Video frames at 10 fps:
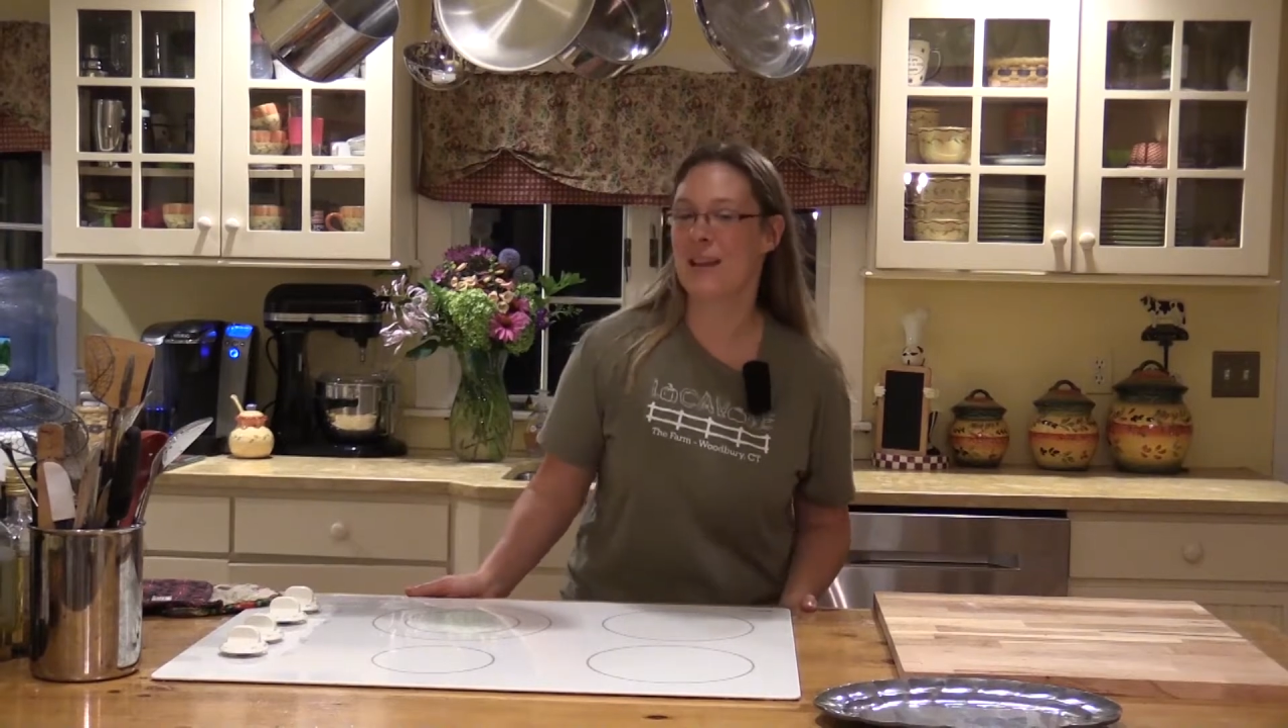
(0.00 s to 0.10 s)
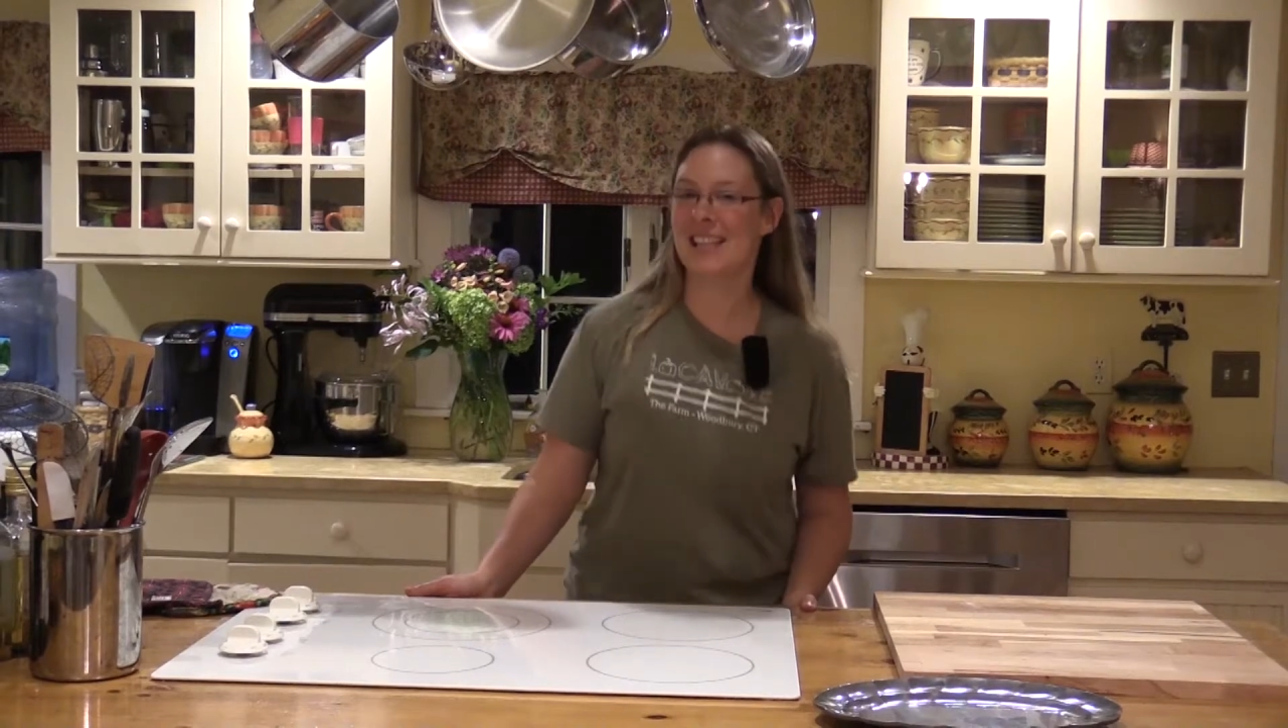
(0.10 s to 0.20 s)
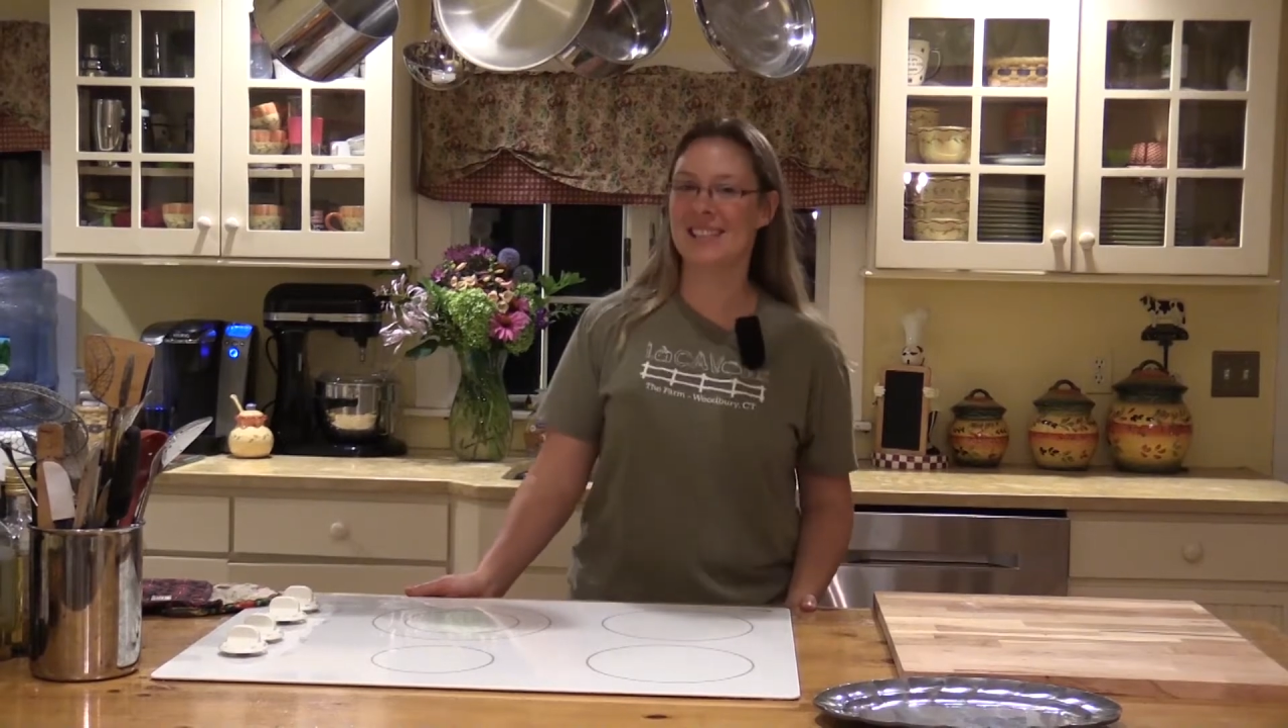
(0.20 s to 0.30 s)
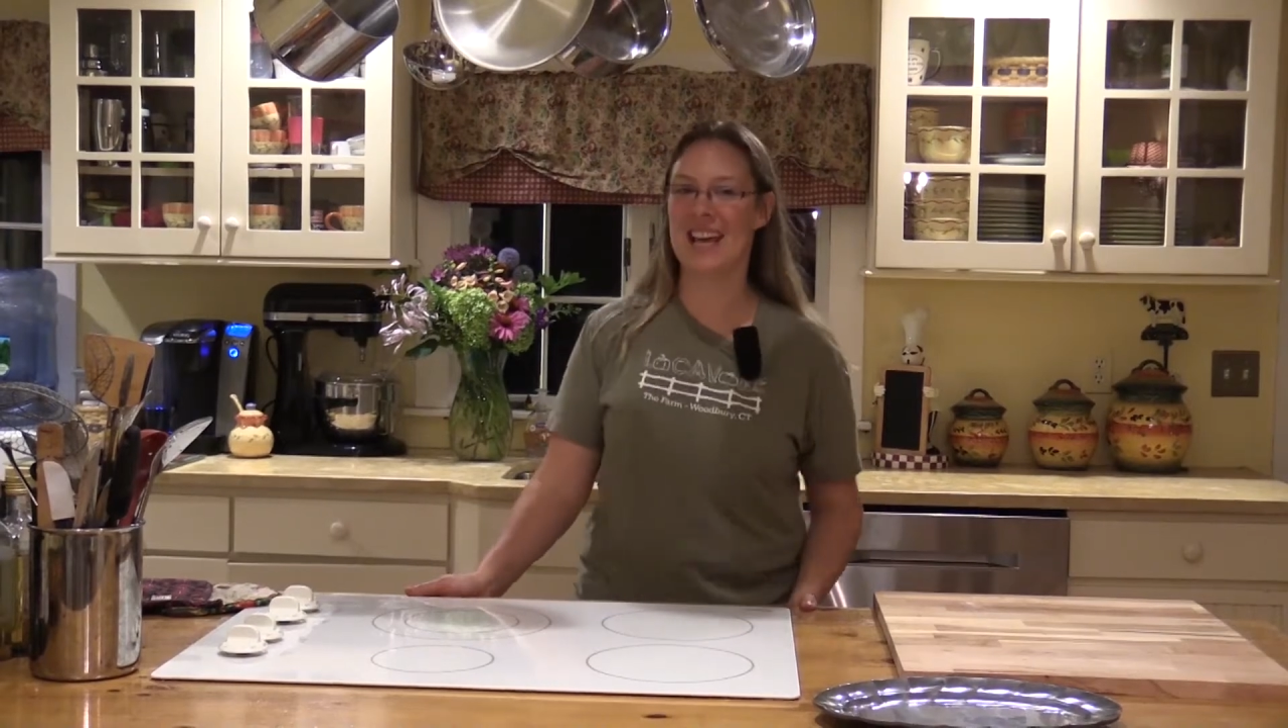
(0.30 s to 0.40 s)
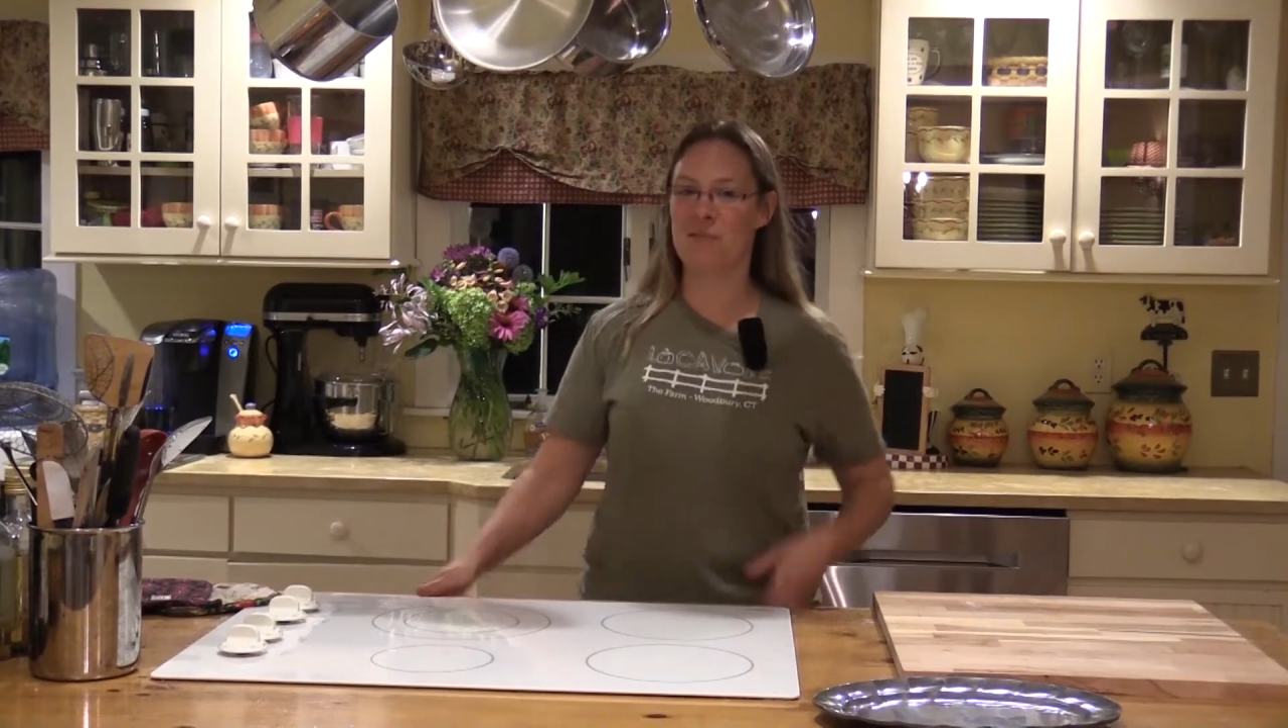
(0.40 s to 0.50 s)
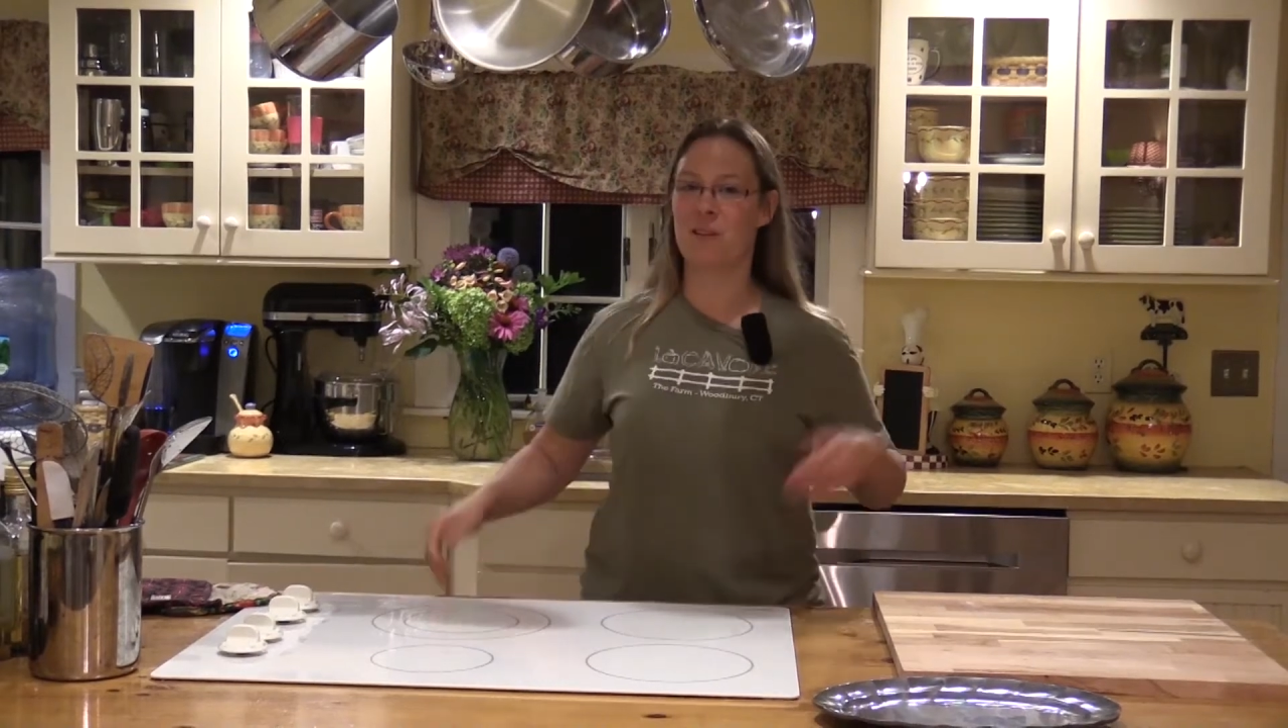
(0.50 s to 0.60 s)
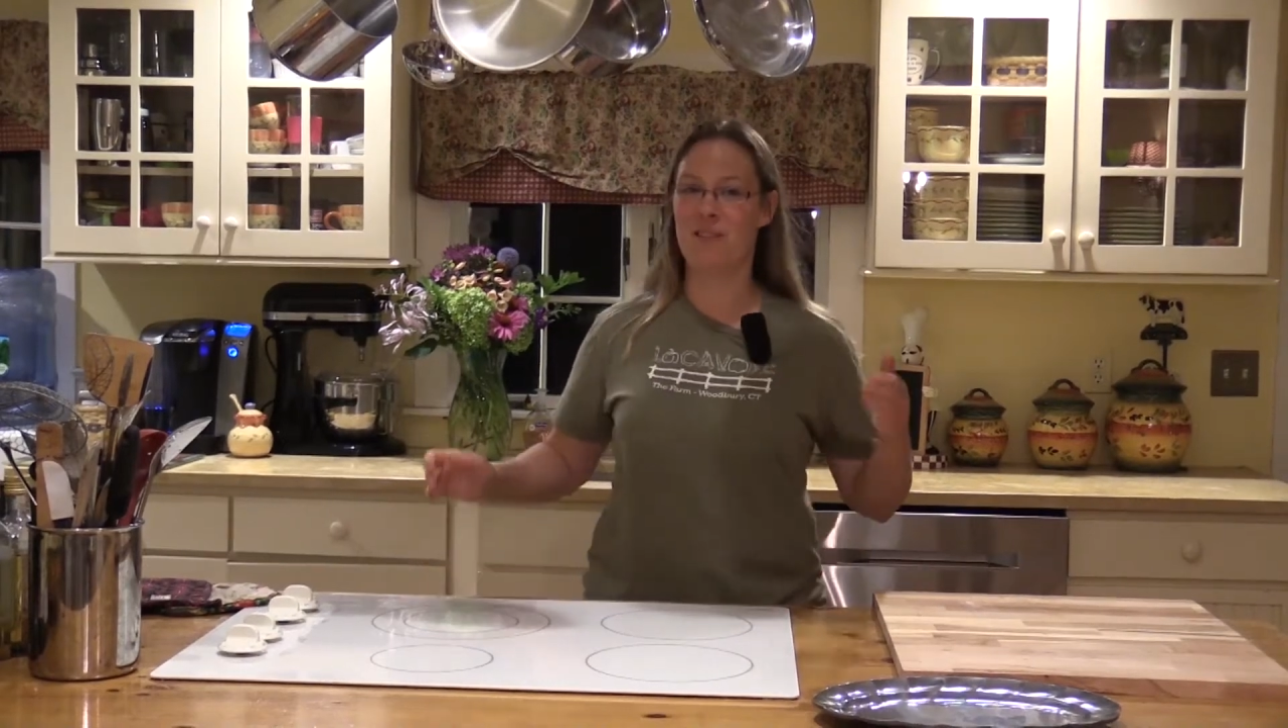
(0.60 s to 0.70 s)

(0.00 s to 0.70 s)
minutes and we're